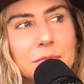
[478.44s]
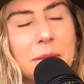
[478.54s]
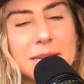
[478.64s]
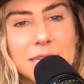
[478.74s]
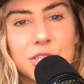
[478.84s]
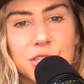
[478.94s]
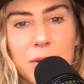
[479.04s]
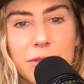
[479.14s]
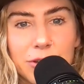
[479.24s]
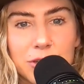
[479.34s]
pay attention to
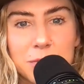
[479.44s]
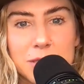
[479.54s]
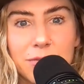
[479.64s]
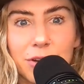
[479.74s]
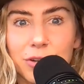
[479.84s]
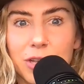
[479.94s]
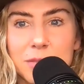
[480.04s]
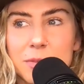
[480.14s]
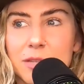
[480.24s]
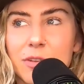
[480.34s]
whether you're specific or
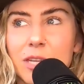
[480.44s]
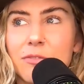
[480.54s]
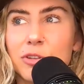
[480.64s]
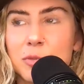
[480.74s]
non-specific. If you're